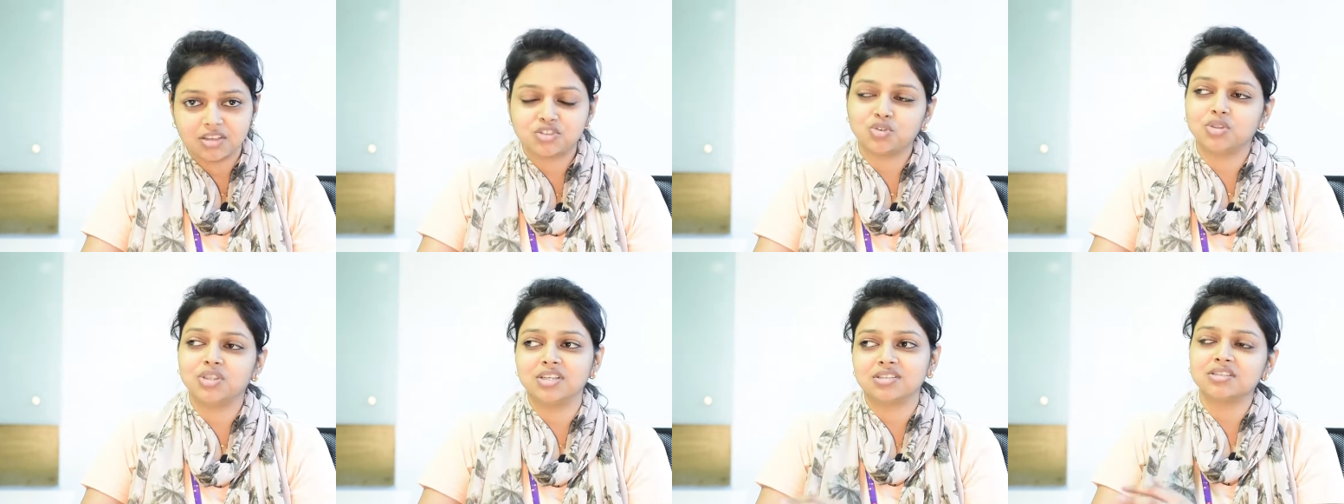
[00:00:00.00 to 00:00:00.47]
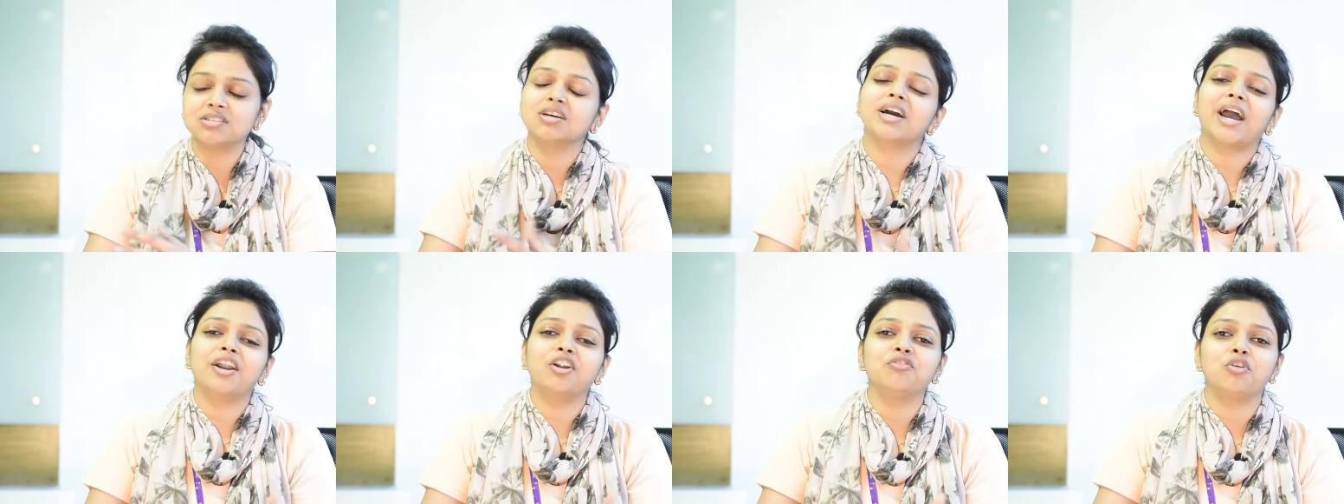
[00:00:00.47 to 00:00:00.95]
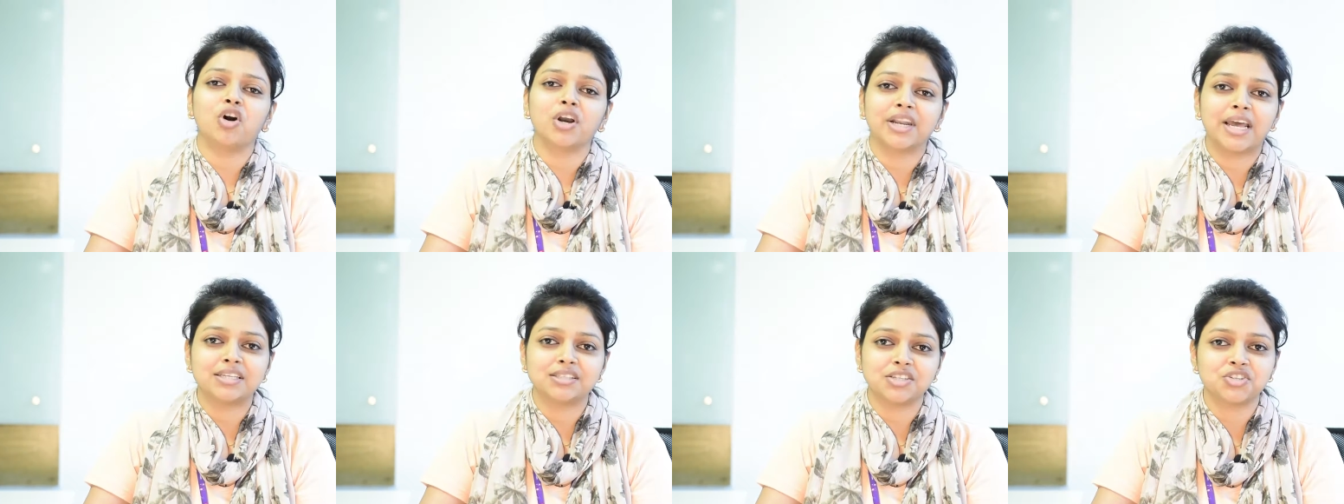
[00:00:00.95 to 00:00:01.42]
So this is the kind of
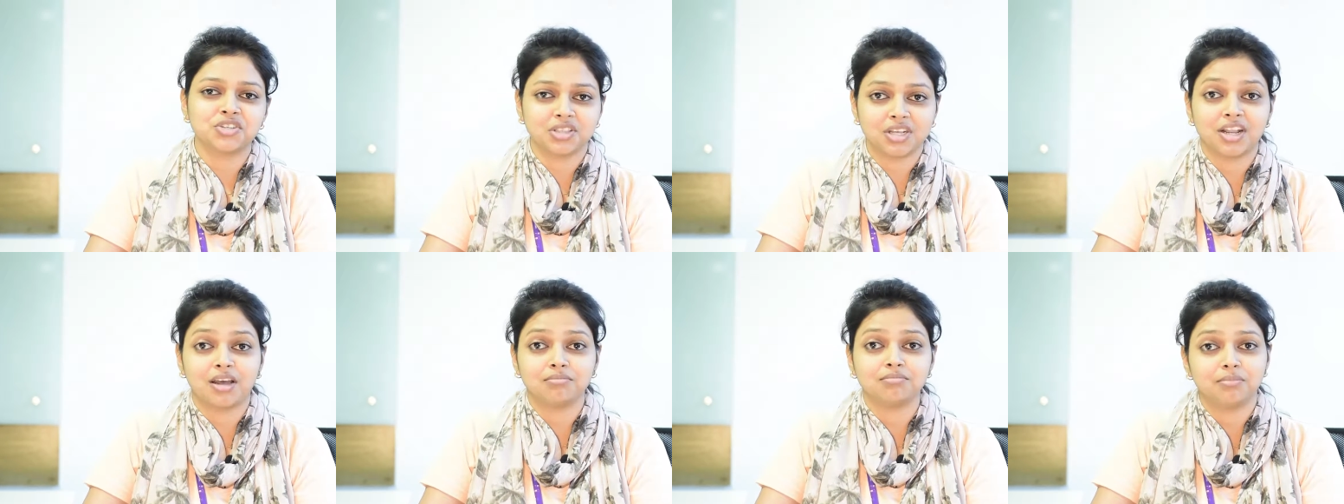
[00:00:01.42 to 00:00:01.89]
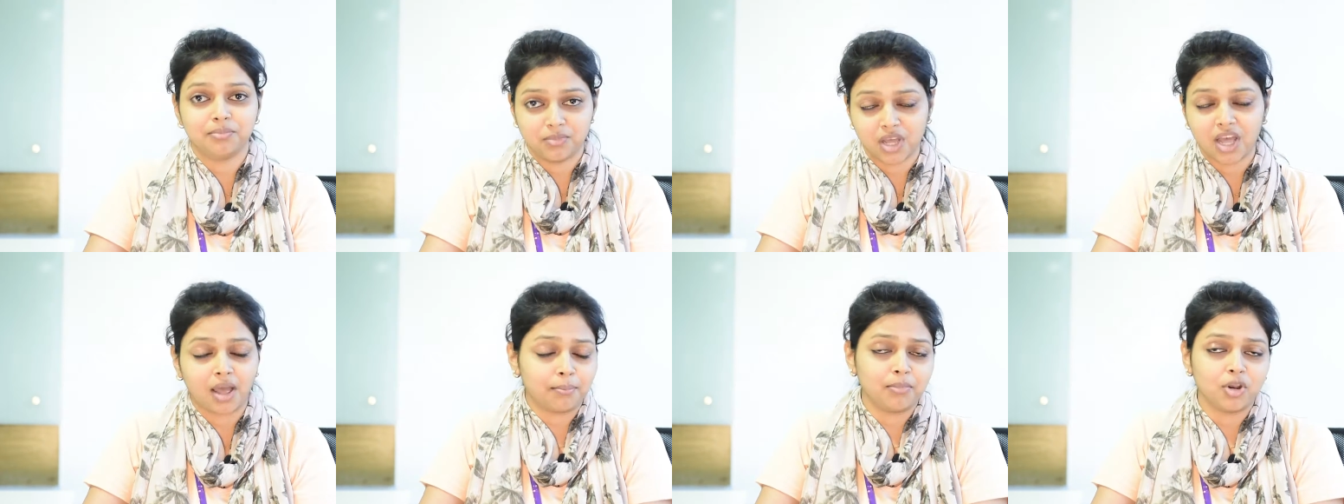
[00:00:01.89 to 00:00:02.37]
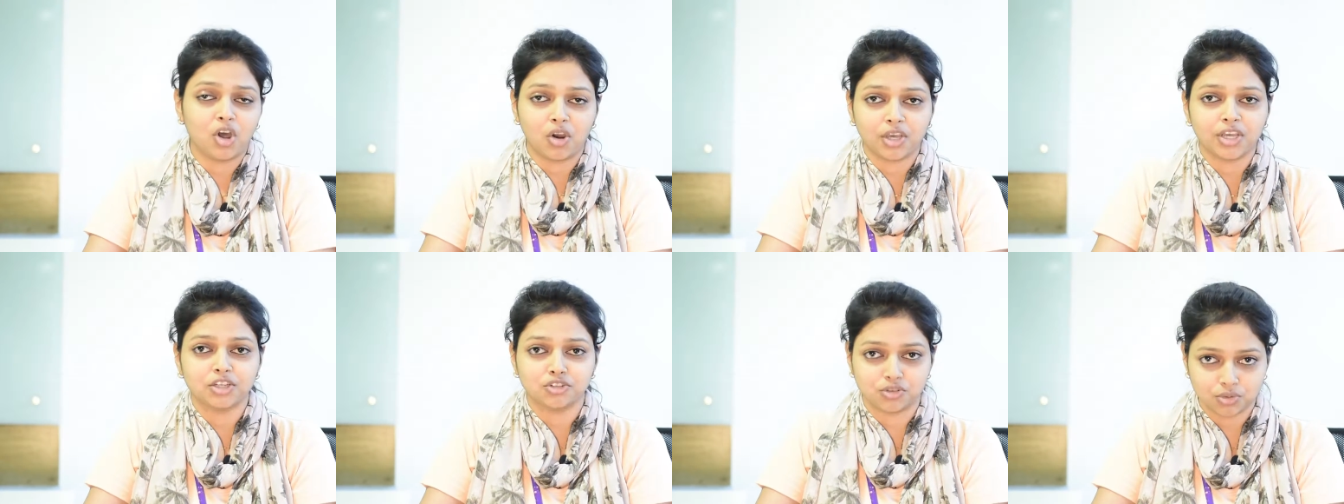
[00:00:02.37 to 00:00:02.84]
organization that I'm
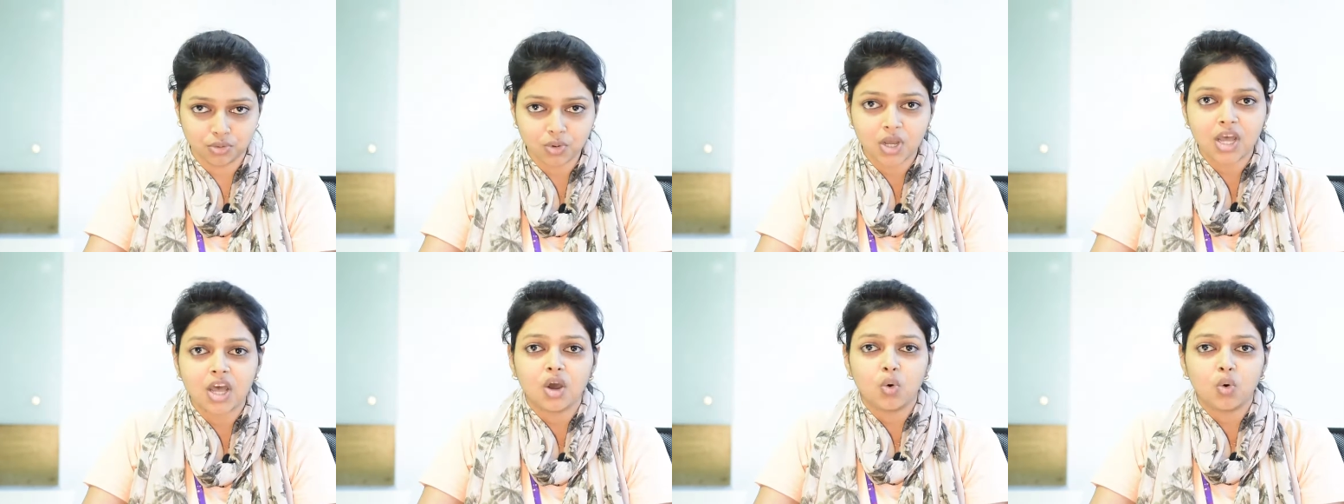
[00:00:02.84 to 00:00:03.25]
belonging to,